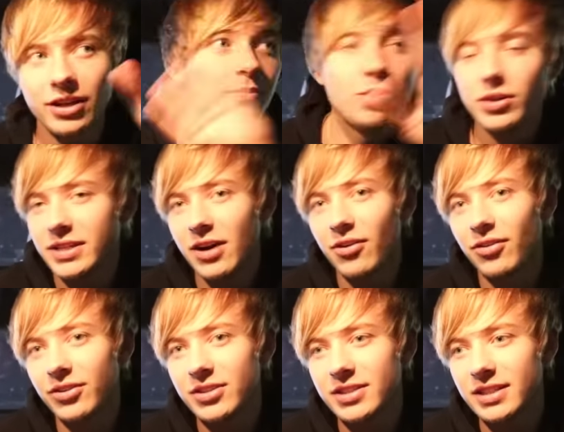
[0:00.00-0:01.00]
like put down all
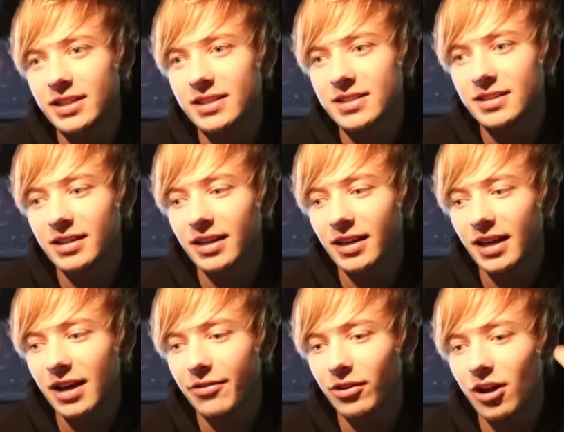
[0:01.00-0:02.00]
the seats and like
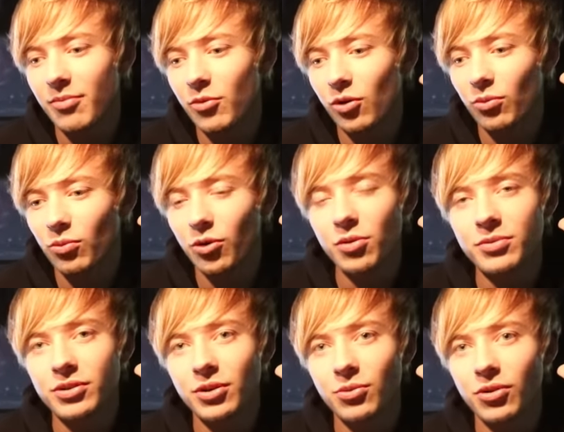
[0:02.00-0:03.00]
have a lot more room
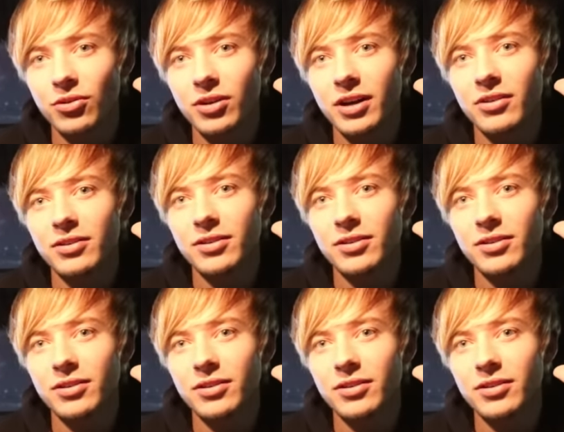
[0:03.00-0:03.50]
to like run around,